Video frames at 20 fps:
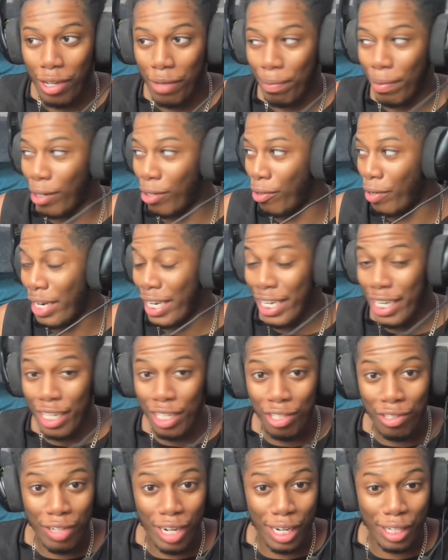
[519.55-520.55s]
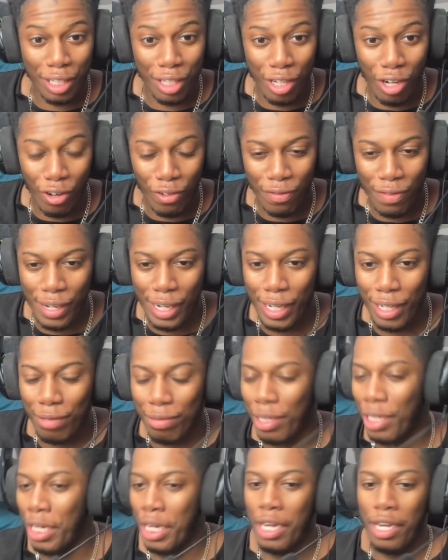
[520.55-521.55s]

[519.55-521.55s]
Bro, he didn't do that to your fams.